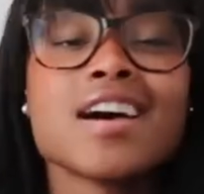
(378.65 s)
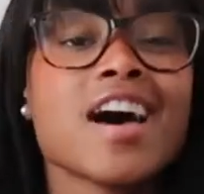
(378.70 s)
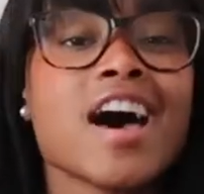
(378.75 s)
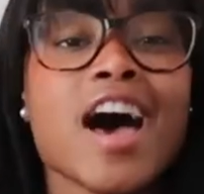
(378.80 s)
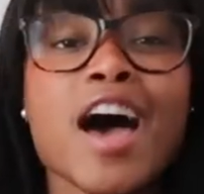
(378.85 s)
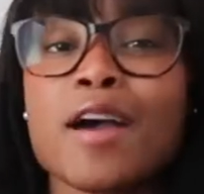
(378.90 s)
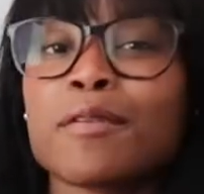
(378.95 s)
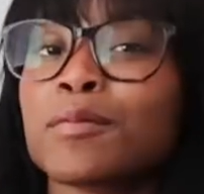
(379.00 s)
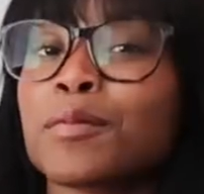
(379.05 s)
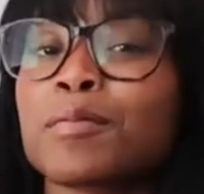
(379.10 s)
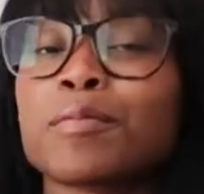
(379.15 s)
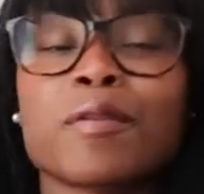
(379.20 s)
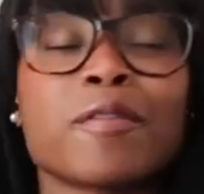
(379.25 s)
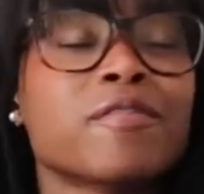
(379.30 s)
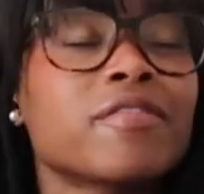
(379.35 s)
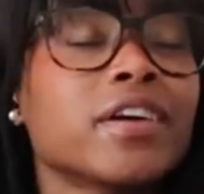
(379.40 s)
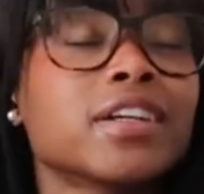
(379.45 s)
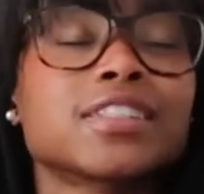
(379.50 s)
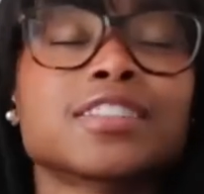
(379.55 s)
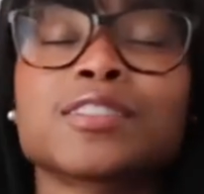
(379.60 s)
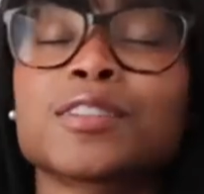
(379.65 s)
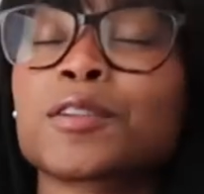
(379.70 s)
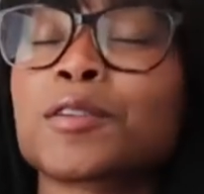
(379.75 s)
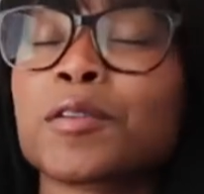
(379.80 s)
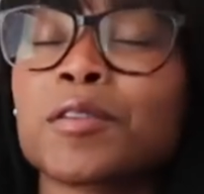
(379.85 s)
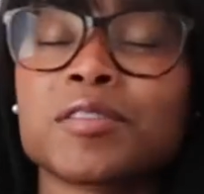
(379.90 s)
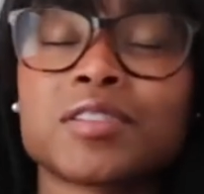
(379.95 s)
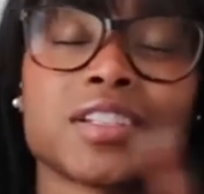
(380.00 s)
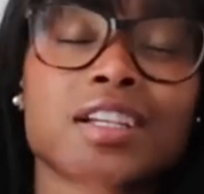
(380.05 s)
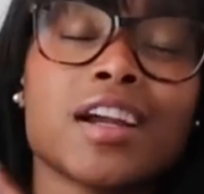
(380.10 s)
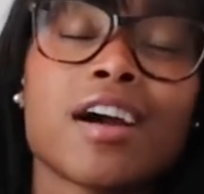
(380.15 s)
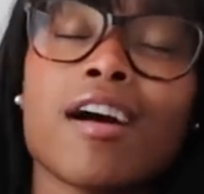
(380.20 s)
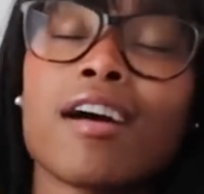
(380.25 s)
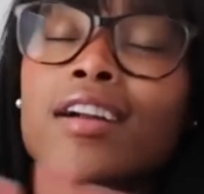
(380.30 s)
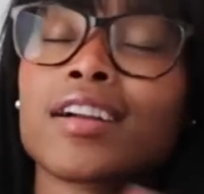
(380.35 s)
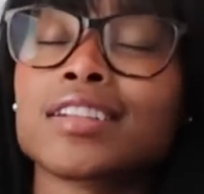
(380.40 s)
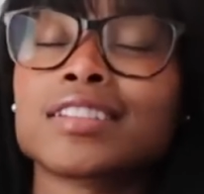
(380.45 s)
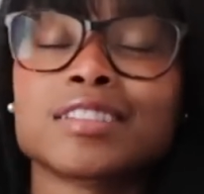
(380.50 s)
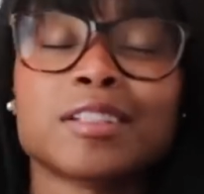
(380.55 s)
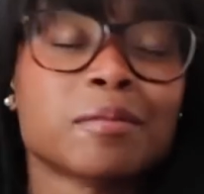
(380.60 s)
I'm a professional crochet
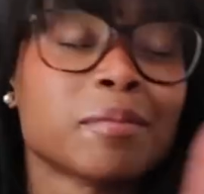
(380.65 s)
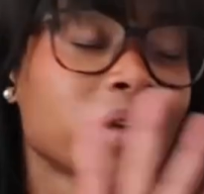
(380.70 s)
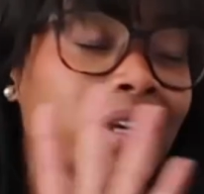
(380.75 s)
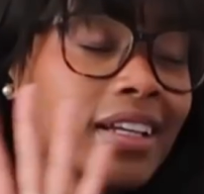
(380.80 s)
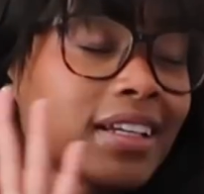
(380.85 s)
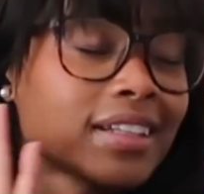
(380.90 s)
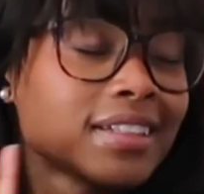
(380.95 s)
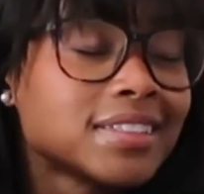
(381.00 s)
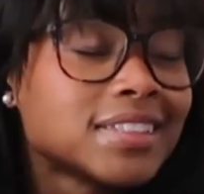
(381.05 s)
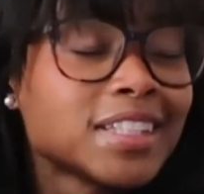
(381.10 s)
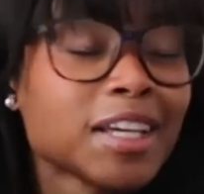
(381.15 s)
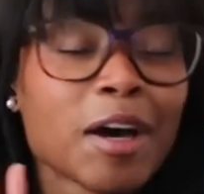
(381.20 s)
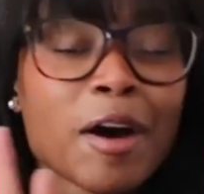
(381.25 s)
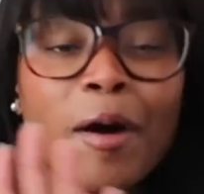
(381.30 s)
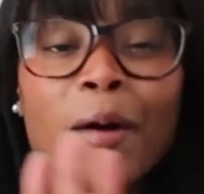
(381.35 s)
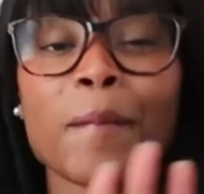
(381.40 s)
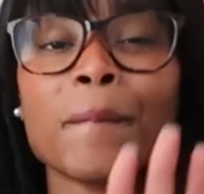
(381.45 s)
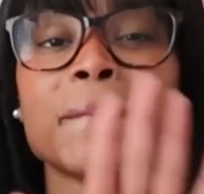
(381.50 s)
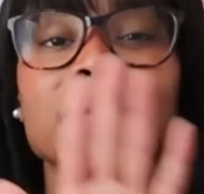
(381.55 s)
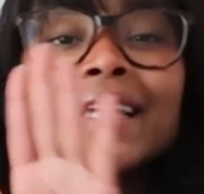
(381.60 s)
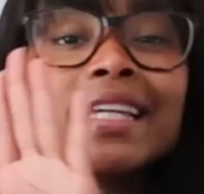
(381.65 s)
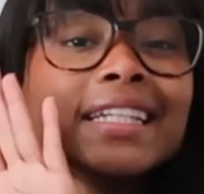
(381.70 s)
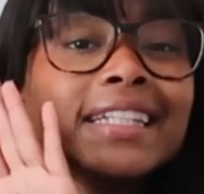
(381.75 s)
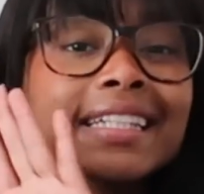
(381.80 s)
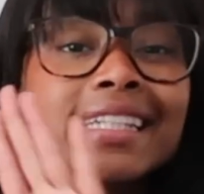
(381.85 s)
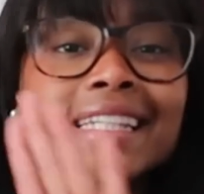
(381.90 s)
artist. Nobody can tell me